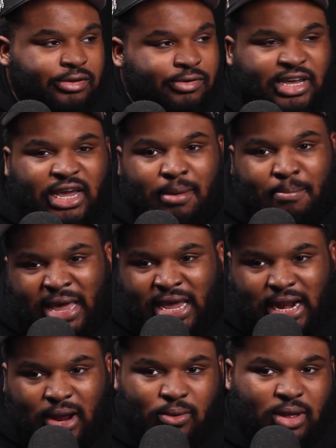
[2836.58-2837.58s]
You can't make
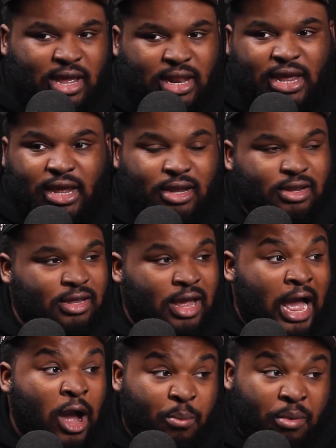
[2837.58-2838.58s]
it out LA. Your
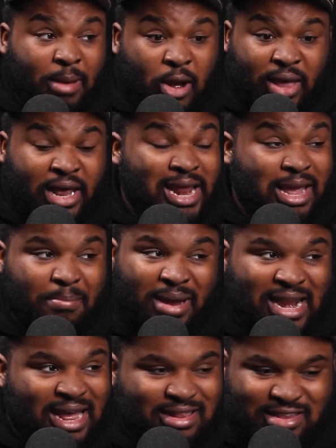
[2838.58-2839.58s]
album out LA might
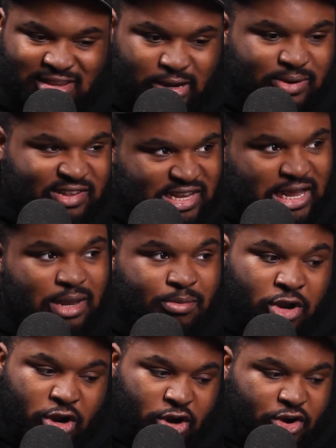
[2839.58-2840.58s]
not sound the same
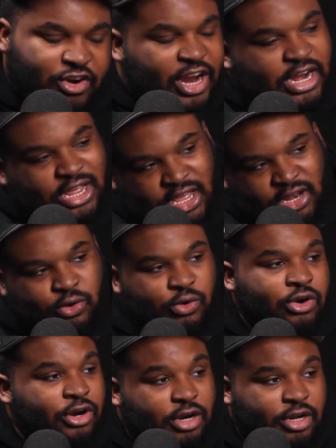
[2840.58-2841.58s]
created in New
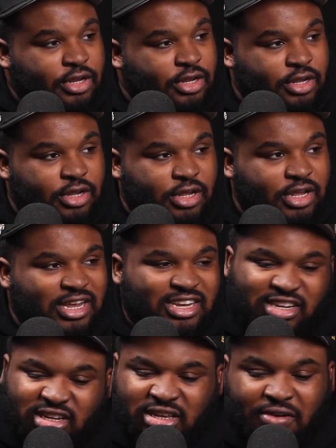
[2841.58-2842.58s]
York. It's
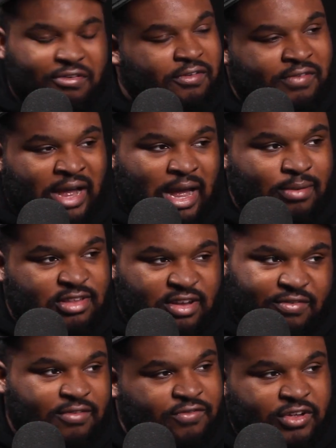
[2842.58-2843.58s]
just different vibes,
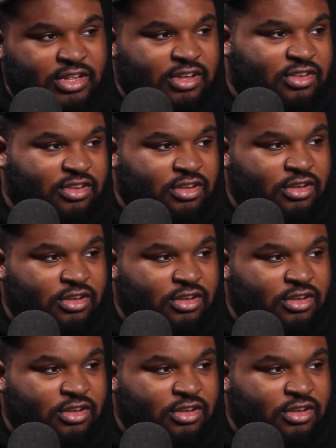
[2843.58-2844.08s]
different feelings.